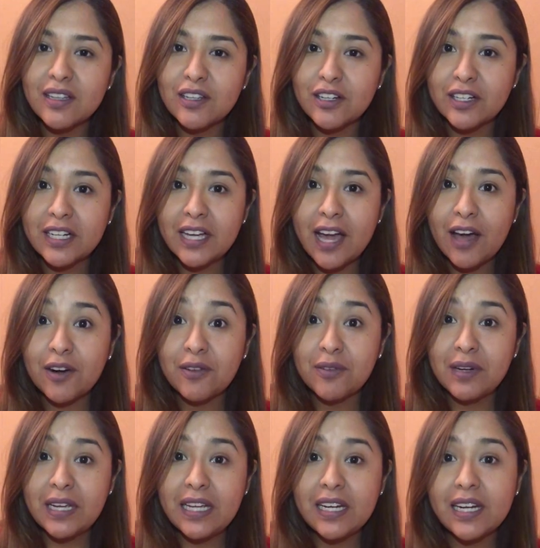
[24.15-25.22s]
learning how to
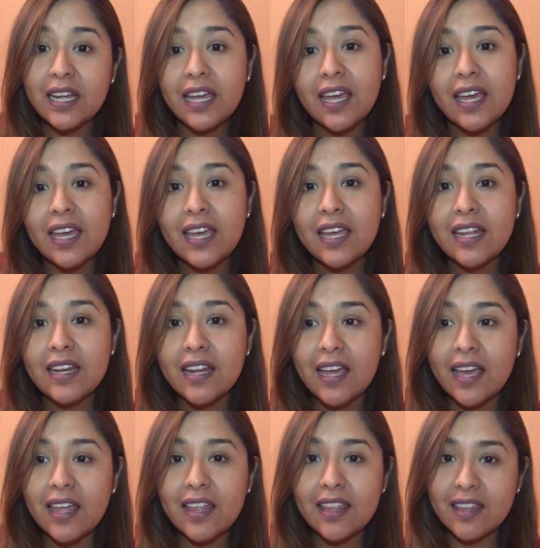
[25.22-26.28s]
read
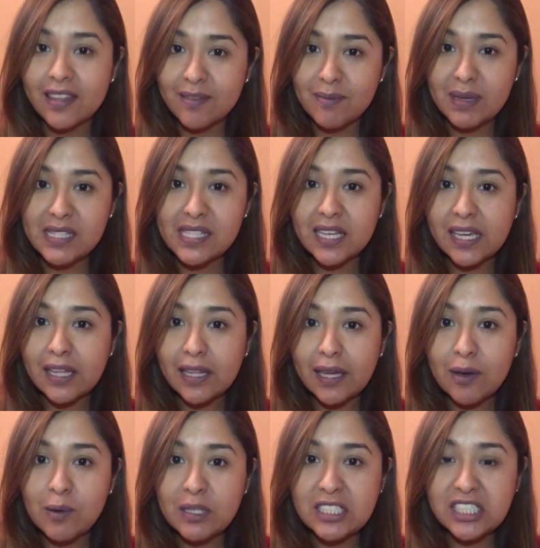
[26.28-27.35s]
in my second
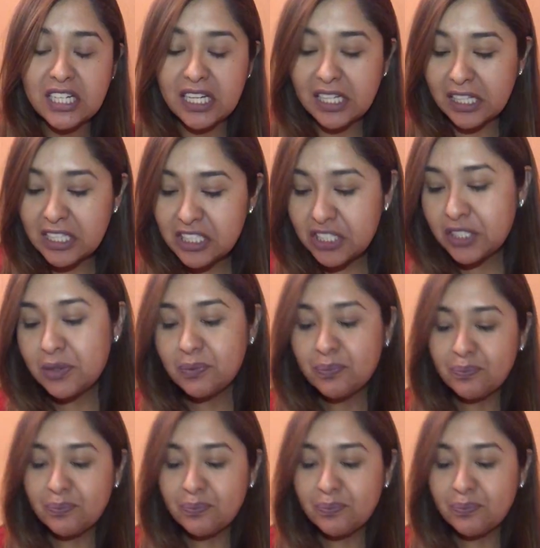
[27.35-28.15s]
language, English.